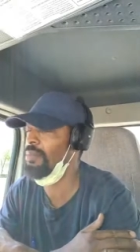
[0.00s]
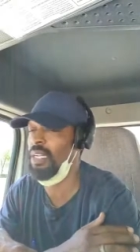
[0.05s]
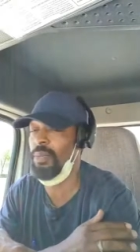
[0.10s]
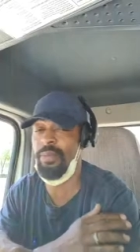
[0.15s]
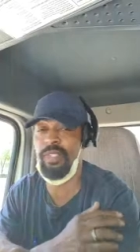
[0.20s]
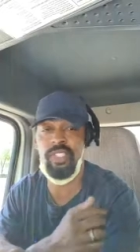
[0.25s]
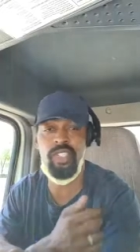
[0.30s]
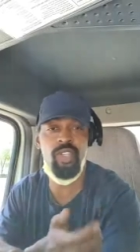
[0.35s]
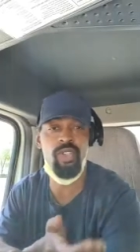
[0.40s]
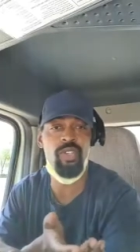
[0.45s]

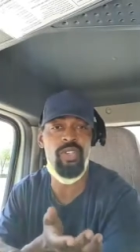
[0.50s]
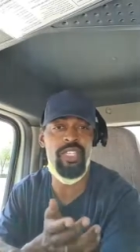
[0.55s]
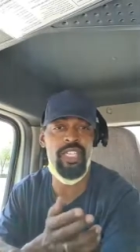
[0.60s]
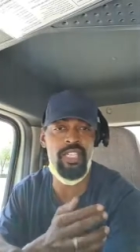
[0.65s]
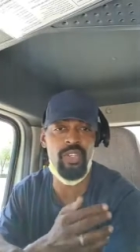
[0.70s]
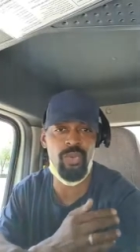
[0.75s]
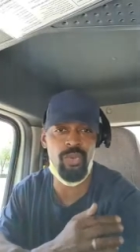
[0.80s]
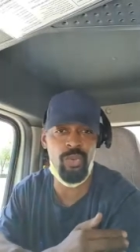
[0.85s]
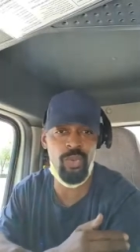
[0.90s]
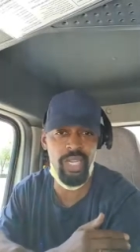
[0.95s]
number 2, you
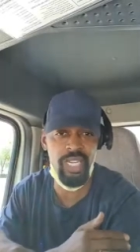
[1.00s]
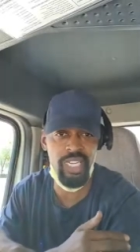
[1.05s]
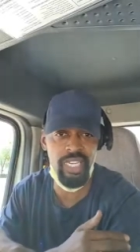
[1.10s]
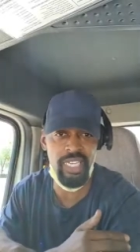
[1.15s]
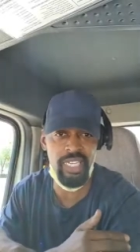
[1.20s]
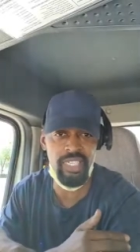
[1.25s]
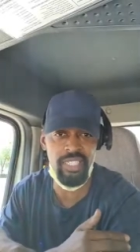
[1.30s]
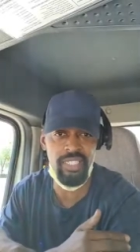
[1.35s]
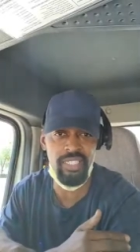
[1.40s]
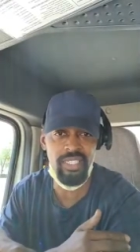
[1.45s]
need to read
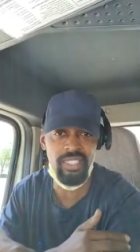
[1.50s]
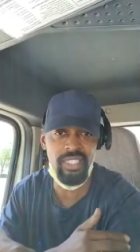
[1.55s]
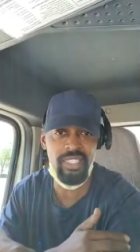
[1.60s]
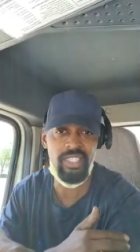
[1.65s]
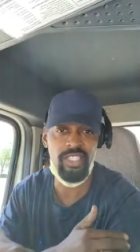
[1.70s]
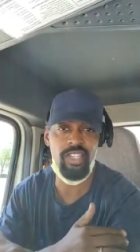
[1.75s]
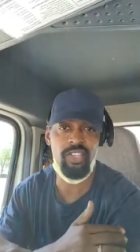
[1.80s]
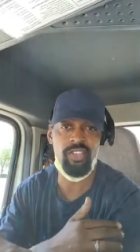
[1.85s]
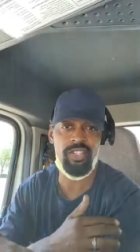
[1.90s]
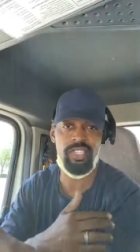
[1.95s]
it
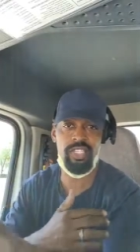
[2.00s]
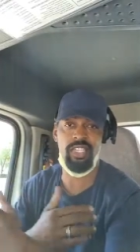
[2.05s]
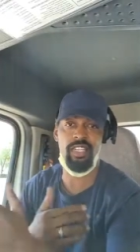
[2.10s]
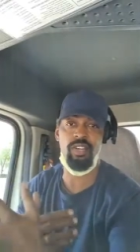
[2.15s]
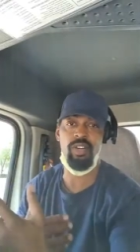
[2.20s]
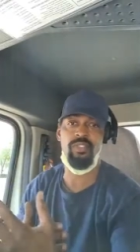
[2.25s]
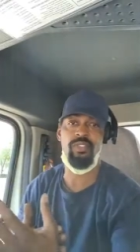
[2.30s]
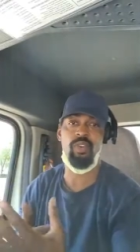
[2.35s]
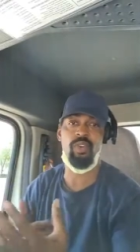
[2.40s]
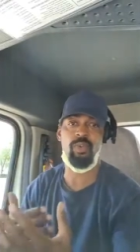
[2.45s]
to
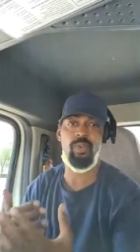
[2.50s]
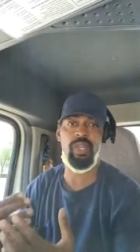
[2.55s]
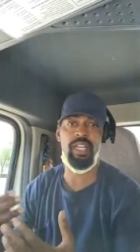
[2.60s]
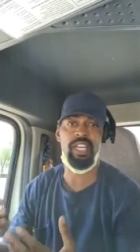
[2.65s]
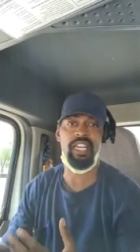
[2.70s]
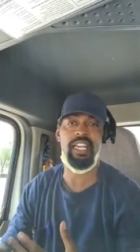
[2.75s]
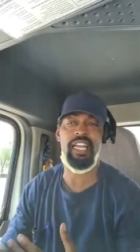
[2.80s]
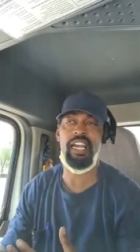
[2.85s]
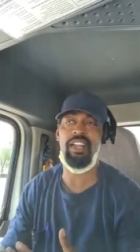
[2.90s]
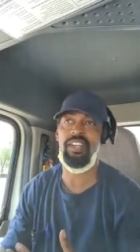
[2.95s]
yourself or read
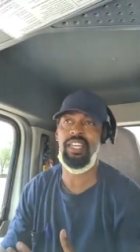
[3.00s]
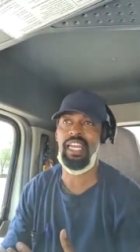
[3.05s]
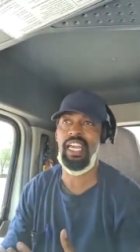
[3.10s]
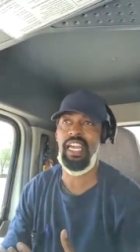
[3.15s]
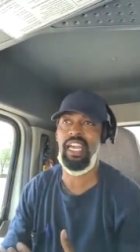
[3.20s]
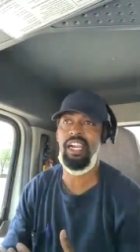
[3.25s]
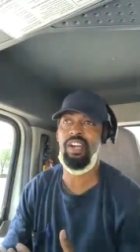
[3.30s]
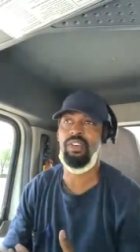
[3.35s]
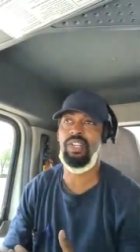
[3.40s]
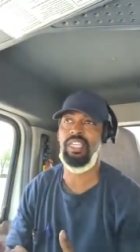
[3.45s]
it out
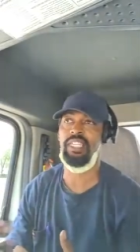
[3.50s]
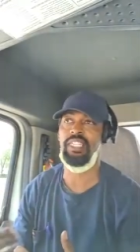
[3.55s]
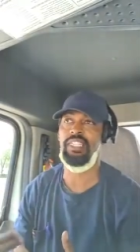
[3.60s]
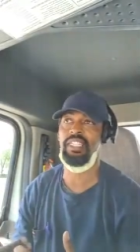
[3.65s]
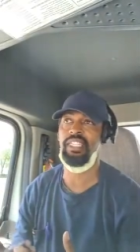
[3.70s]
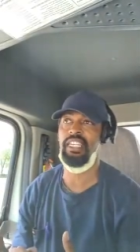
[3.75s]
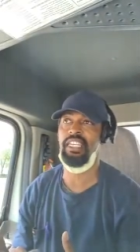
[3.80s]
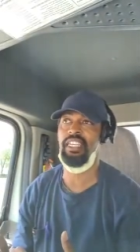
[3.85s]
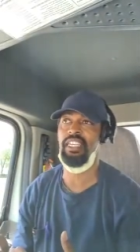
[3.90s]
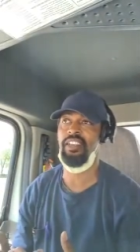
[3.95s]
loud and
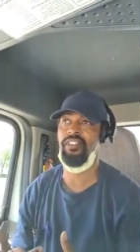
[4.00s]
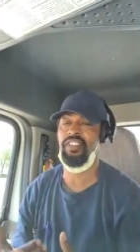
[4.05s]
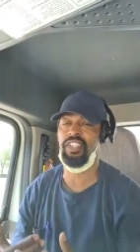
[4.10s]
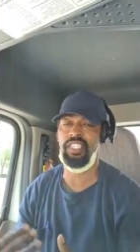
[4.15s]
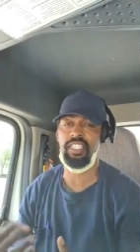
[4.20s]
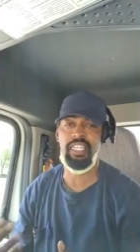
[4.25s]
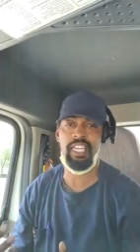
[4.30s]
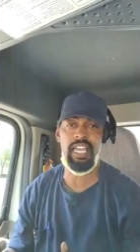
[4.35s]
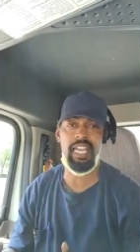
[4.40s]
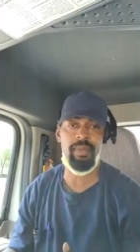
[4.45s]
see if it's
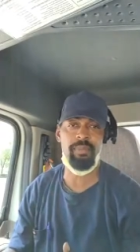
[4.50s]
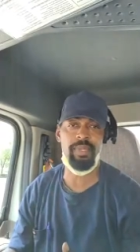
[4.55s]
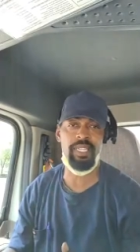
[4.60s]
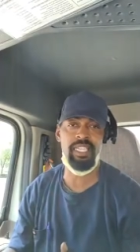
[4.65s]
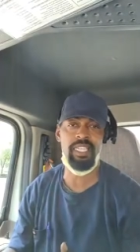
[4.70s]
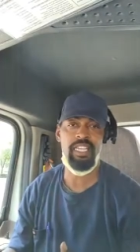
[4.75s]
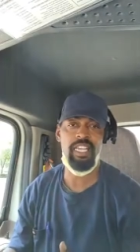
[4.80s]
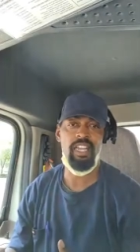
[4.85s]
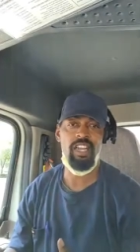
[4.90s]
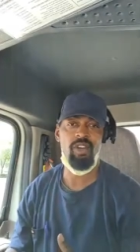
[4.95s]

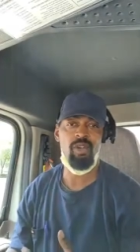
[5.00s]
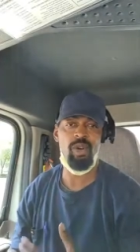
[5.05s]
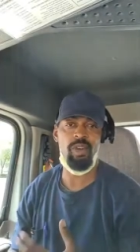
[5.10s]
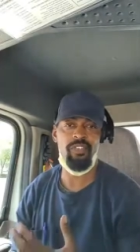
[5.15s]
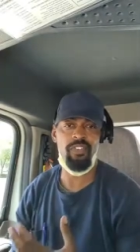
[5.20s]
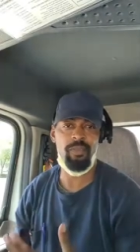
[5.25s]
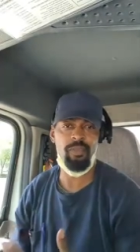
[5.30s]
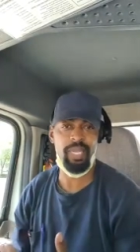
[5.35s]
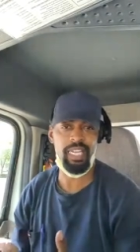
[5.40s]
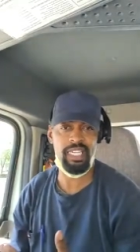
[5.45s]
choppy or
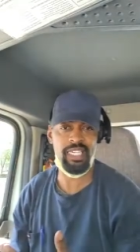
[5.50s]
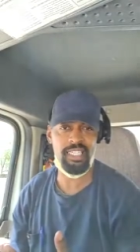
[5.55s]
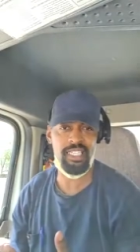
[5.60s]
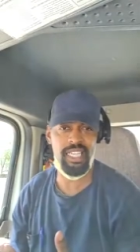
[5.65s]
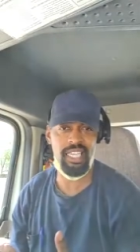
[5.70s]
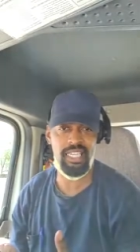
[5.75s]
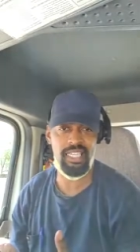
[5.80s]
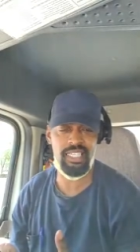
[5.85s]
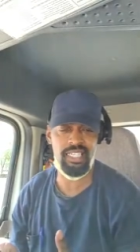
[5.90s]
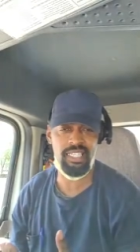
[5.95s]
if it makes
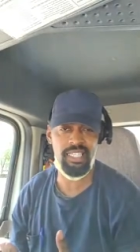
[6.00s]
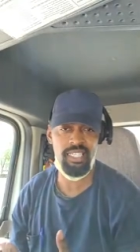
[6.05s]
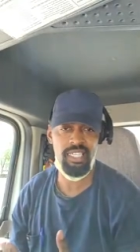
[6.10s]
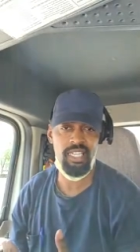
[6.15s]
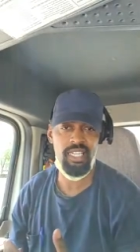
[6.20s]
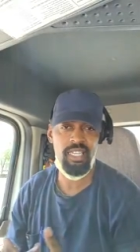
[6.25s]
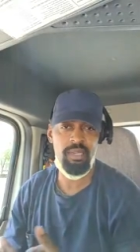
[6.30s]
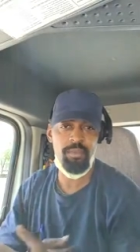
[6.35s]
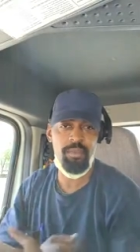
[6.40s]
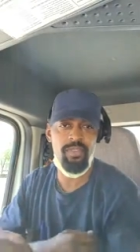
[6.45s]
sense
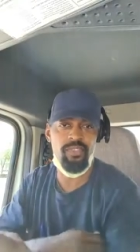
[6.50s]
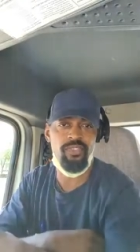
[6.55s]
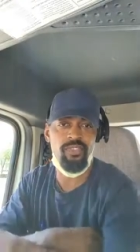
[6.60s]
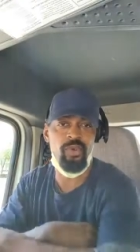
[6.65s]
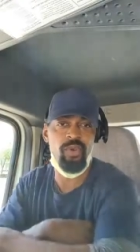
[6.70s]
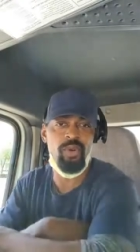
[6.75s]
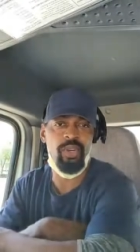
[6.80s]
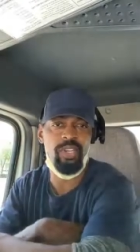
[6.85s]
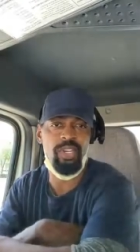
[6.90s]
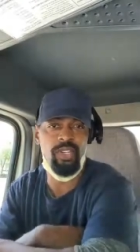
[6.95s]

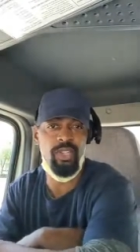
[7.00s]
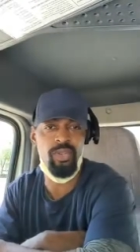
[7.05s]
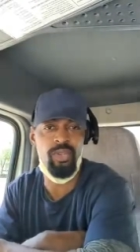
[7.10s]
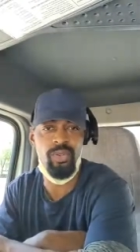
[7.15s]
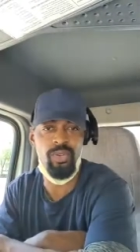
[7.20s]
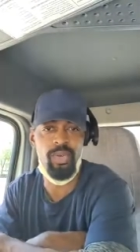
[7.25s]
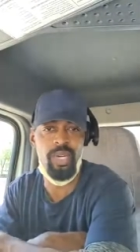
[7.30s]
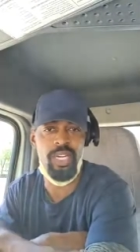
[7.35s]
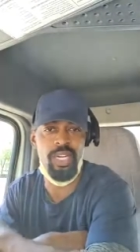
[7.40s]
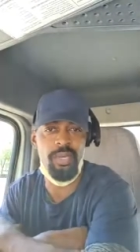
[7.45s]
before
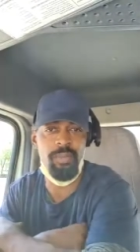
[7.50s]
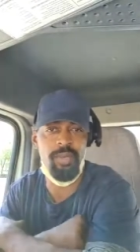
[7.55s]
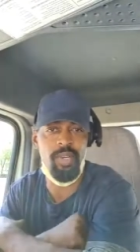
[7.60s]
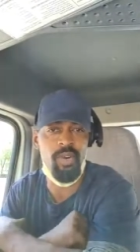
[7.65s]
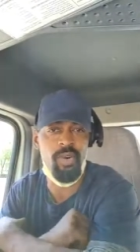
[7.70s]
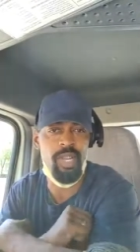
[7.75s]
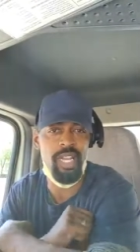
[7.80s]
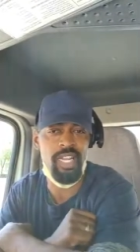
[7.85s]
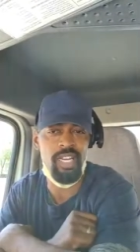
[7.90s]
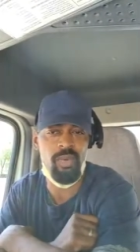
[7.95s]
you
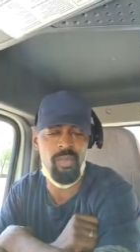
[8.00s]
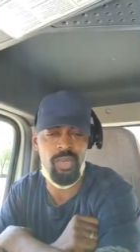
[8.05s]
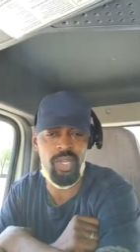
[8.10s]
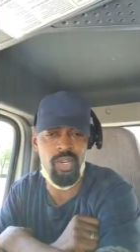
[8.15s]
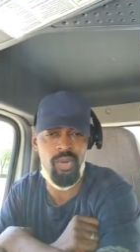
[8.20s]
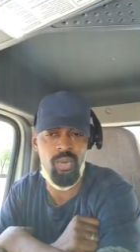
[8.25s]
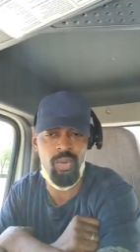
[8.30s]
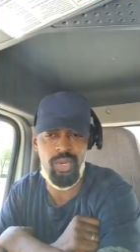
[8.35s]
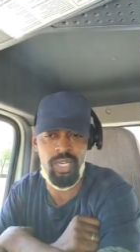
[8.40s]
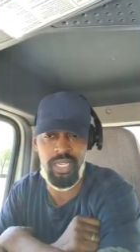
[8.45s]
go ahead and
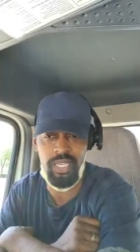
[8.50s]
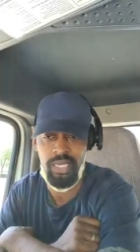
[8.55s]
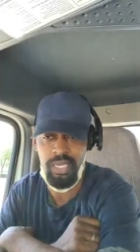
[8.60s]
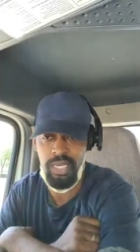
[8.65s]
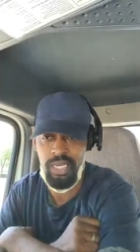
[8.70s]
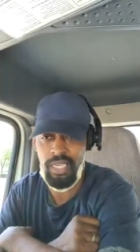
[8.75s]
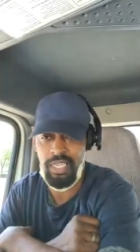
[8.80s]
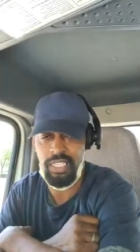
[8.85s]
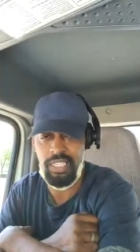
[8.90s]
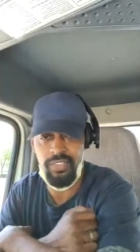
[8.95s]
record it.
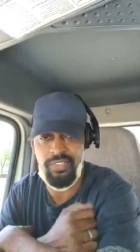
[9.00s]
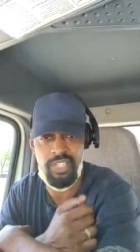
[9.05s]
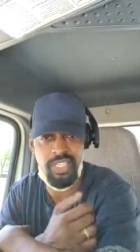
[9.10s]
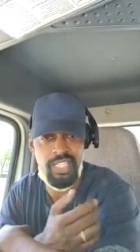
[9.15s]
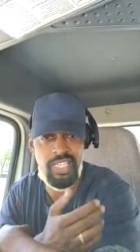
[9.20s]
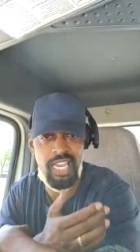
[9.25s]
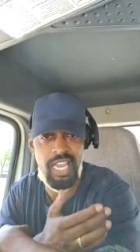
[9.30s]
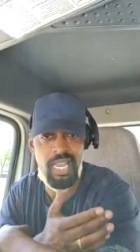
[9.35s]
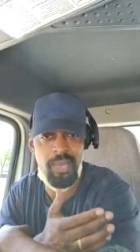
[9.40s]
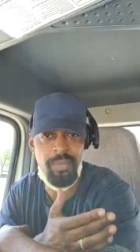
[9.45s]
Because if it's
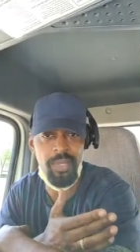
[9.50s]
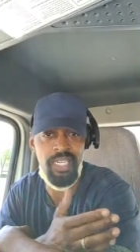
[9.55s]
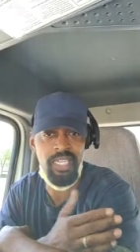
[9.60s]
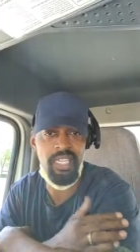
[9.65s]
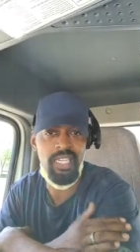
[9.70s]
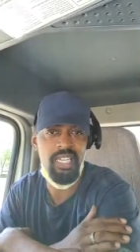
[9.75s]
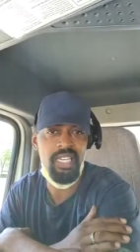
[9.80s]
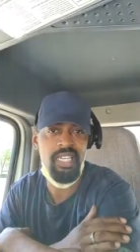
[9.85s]
choppy,